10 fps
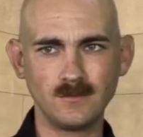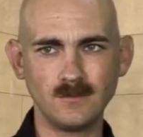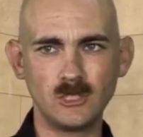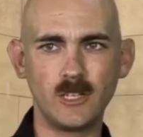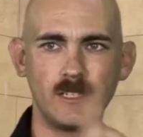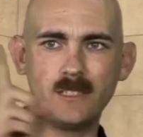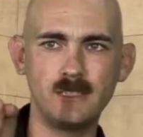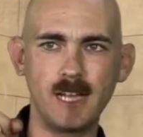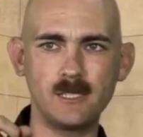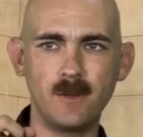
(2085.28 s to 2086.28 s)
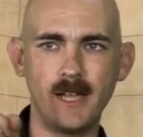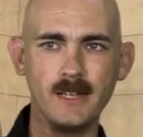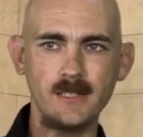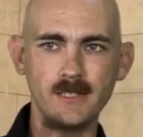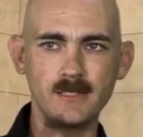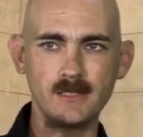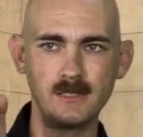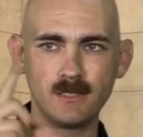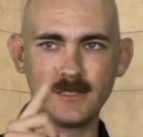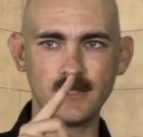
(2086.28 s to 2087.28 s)
So these guys behind us,
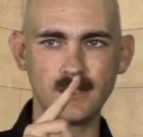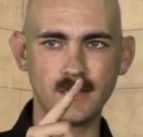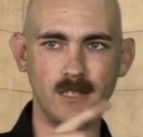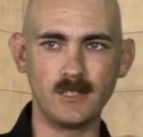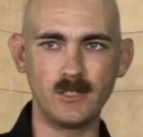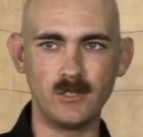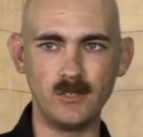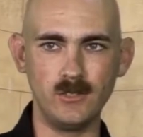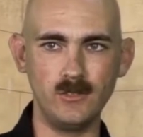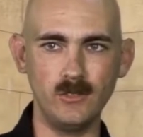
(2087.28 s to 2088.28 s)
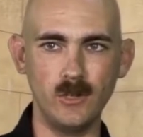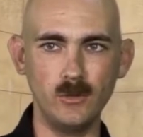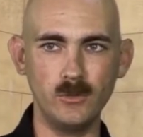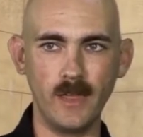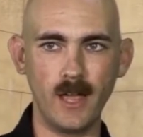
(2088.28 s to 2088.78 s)
do you know who they